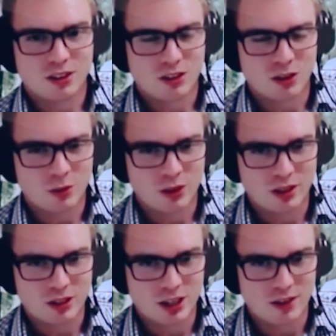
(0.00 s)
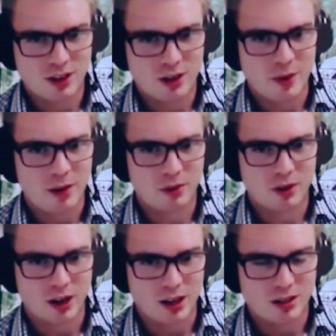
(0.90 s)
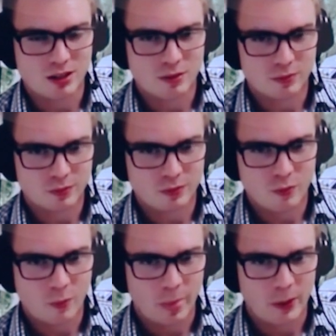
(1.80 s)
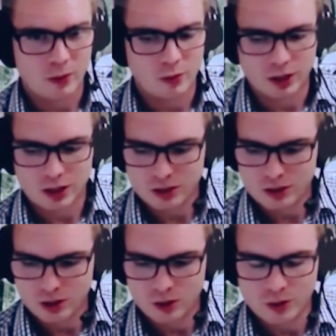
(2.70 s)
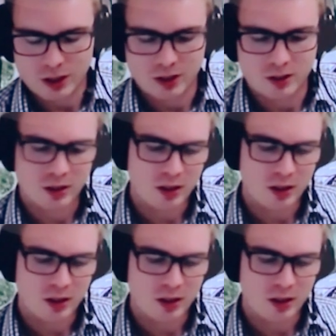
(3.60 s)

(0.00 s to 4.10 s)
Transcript: So with the GVM upgrade, what we can do is